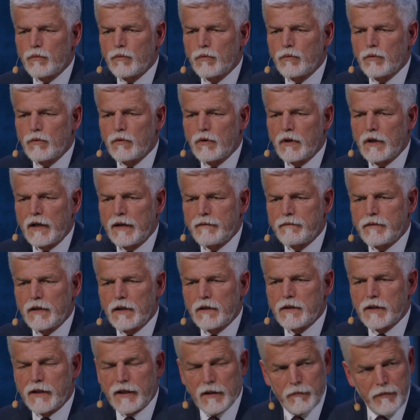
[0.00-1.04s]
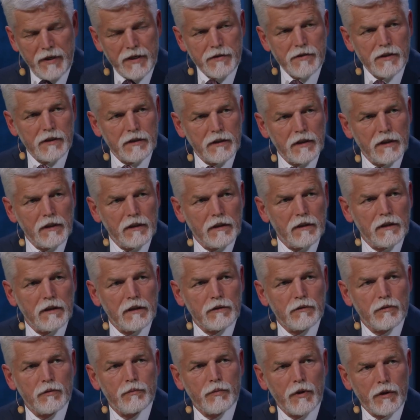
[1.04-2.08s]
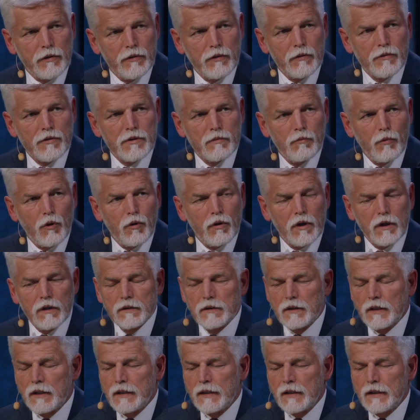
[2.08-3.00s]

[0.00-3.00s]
who have uh, the capacity to produce more